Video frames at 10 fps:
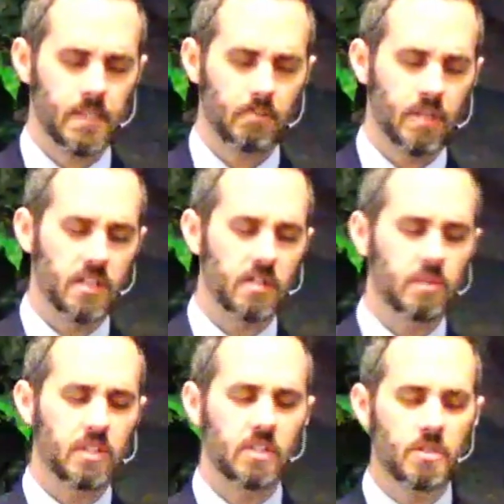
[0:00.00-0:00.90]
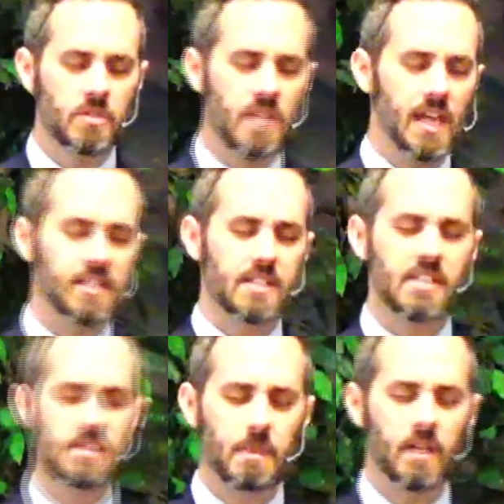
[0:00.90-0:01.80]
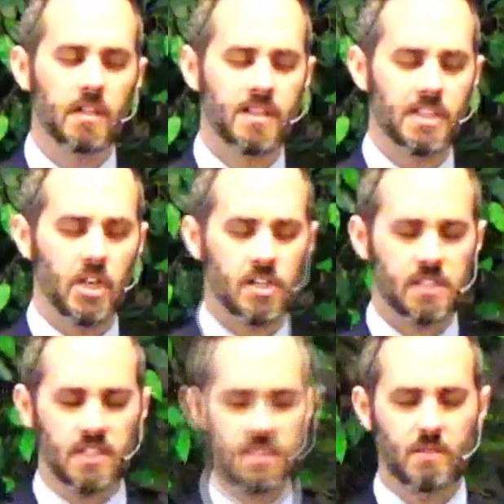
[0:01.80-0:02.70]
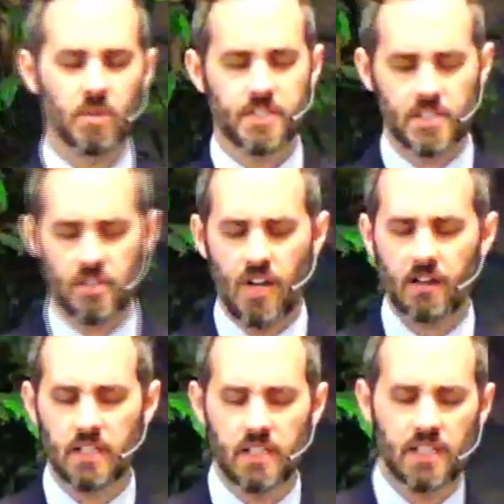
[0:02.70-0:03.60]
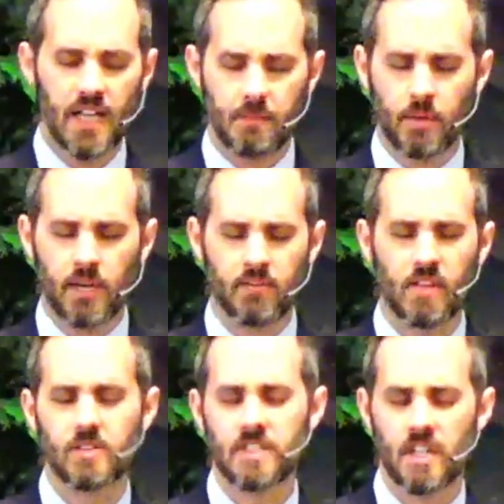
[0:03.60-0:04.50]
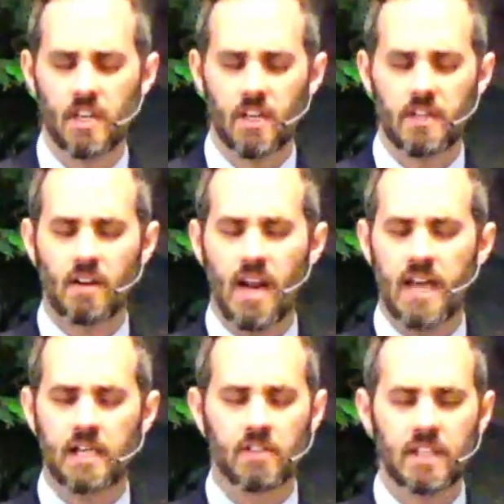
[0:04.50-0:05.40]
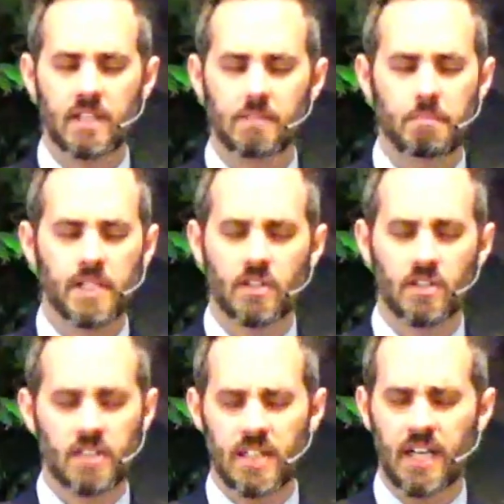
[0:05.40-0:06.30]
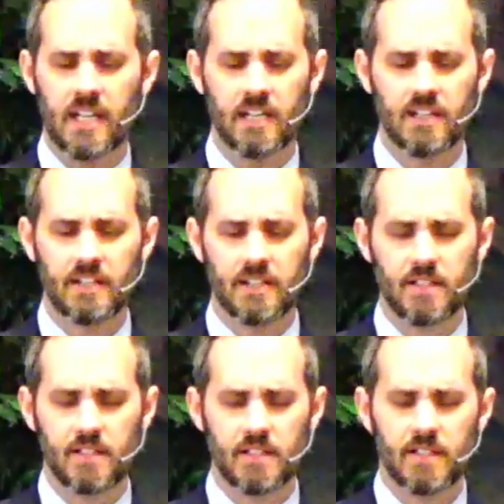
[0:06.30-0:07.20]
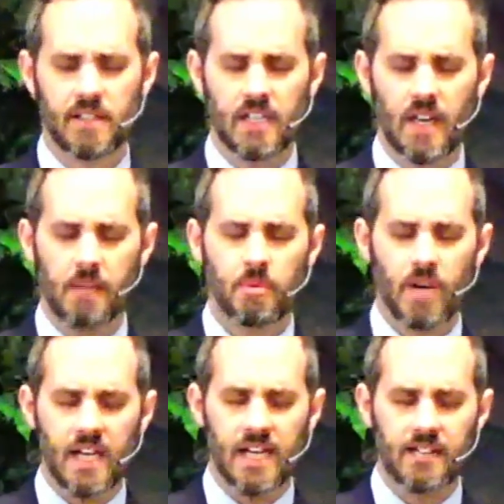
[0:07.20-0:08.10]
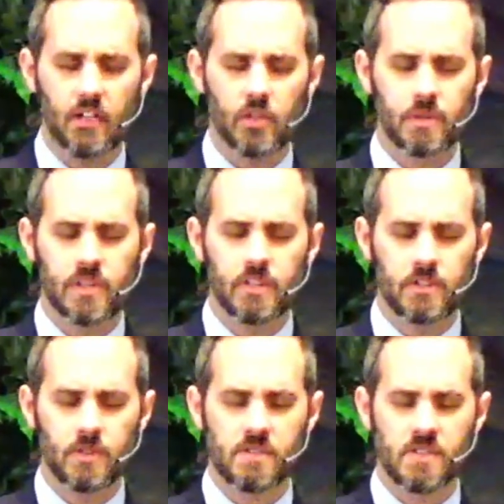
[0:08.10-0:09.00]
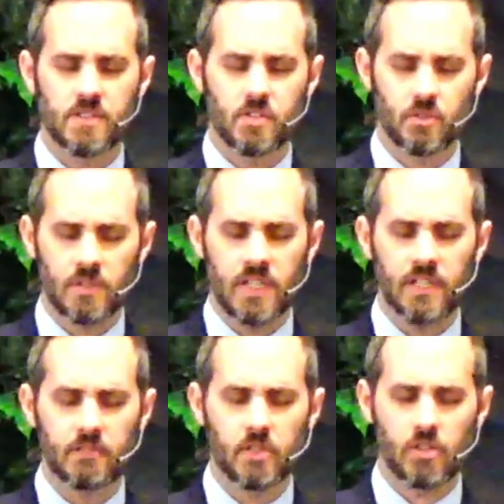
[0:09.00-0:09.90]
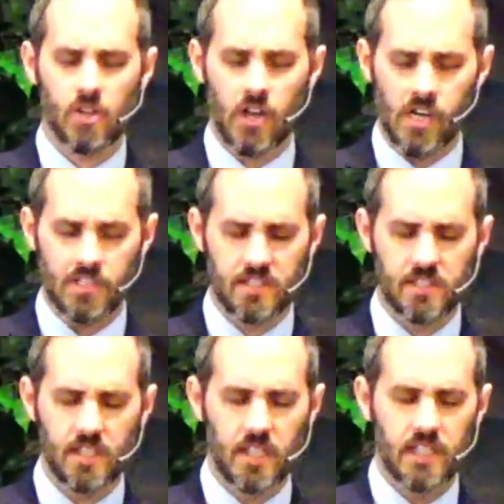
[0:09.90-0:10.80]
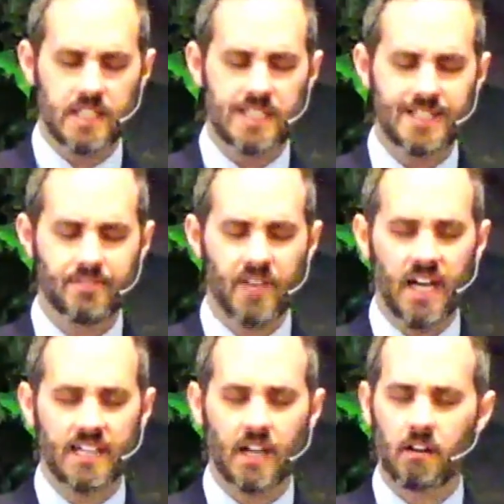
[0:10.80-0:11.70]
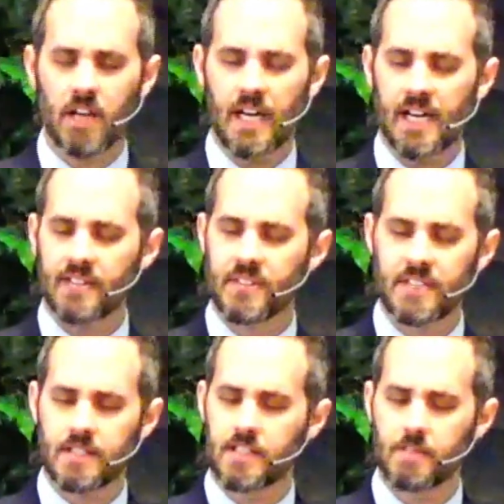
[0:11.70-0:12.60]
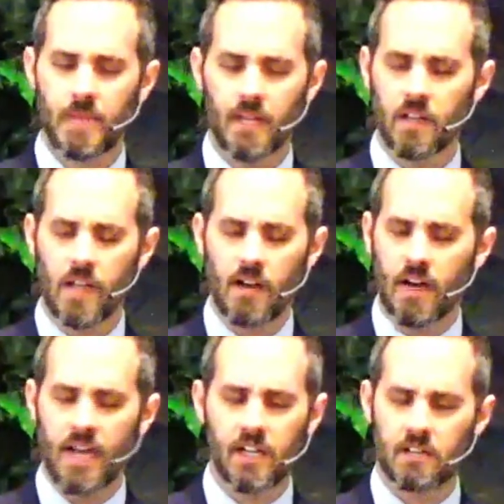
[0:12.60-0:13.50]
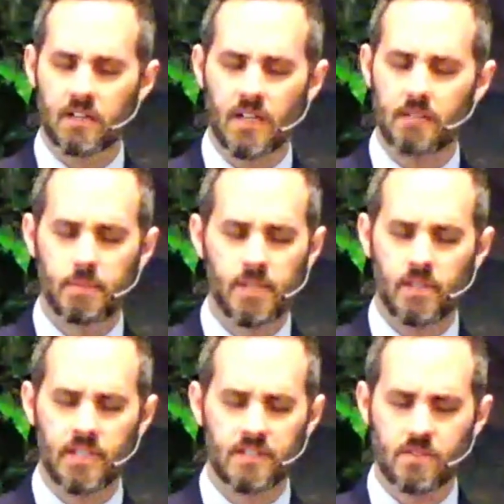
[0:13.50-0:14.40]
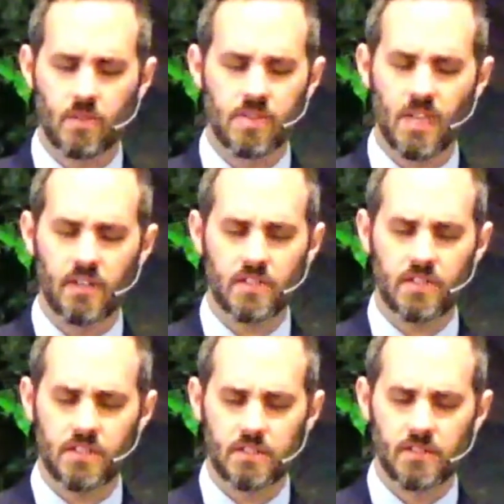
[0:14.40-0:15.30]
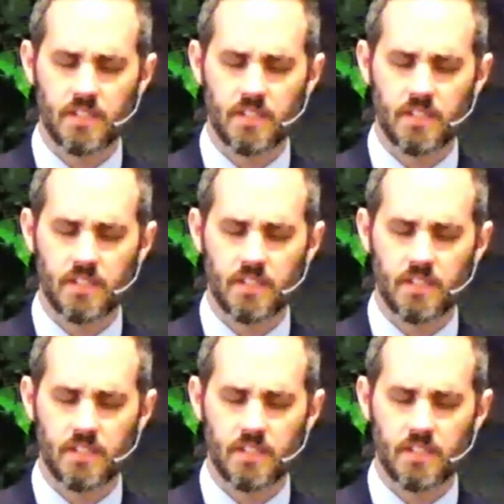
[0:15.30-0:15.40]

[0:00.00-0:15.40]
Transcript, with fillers: I pray that you would use that to dispel the darkness that wants to crowd in. God, I pray for those that are angry and bitter today. I pray that you would use the story of the cross to define our lives and dispel our anger and bitterness towards others,